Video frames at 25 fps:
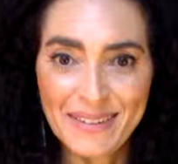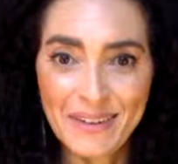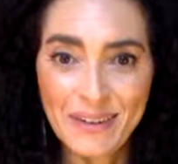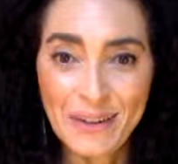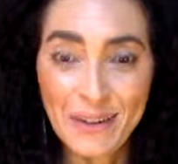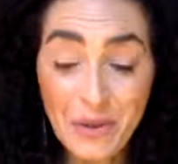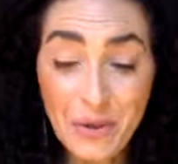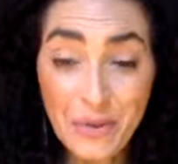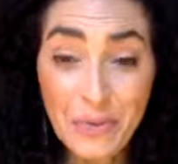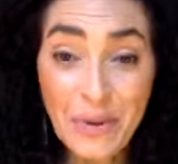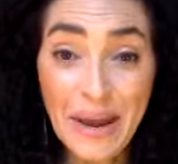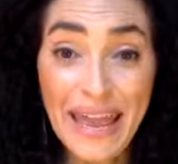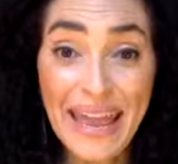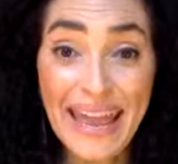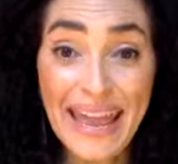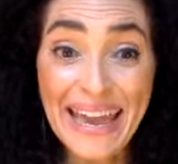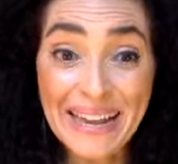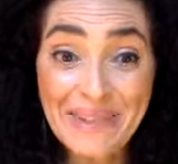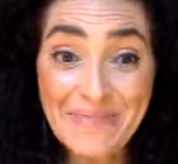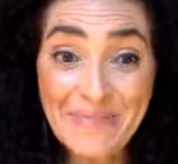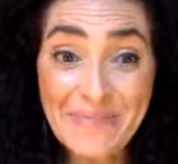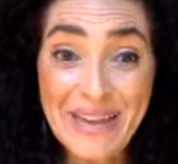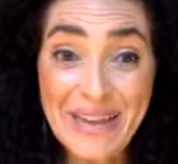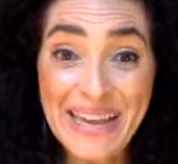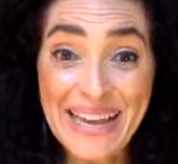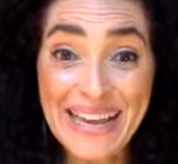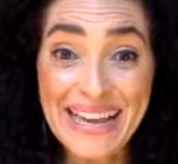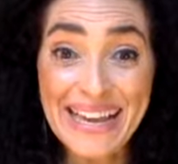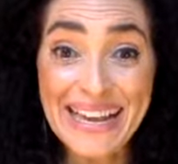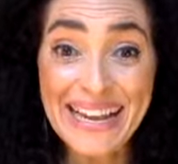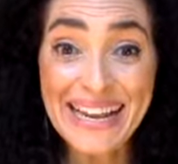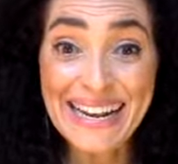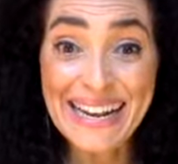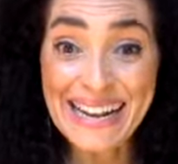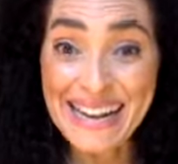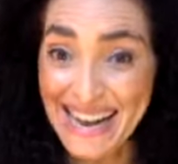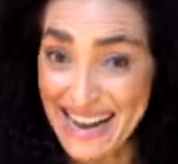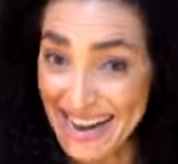you and me
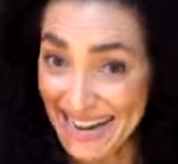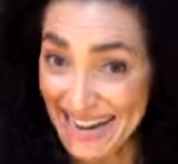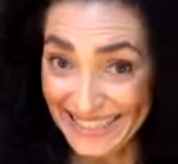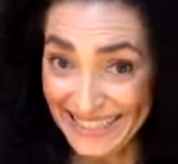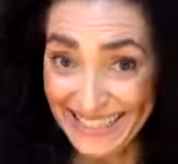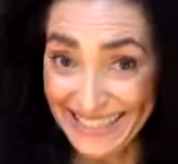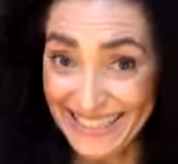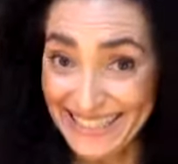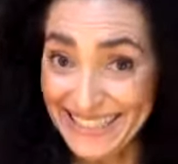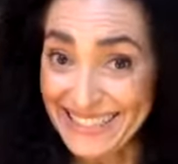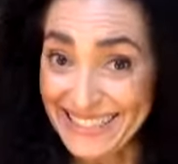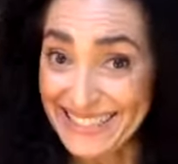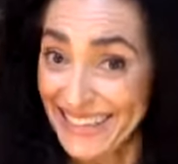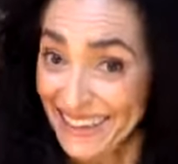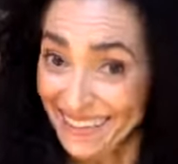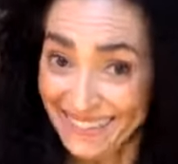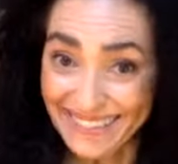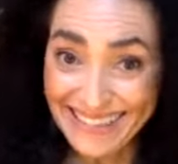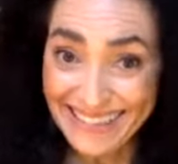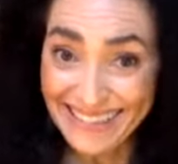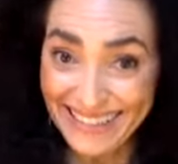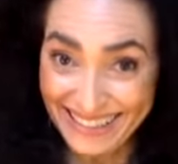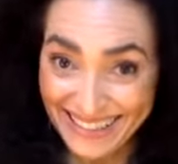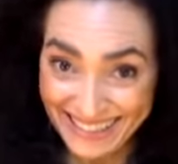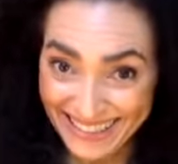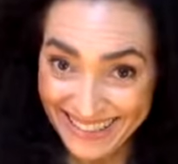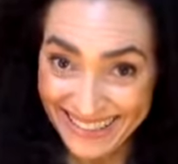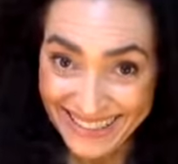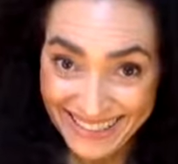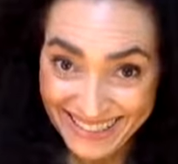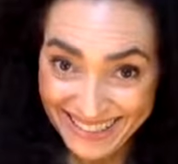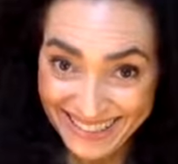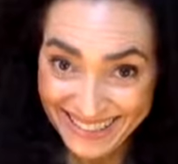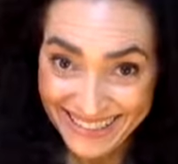necessarily.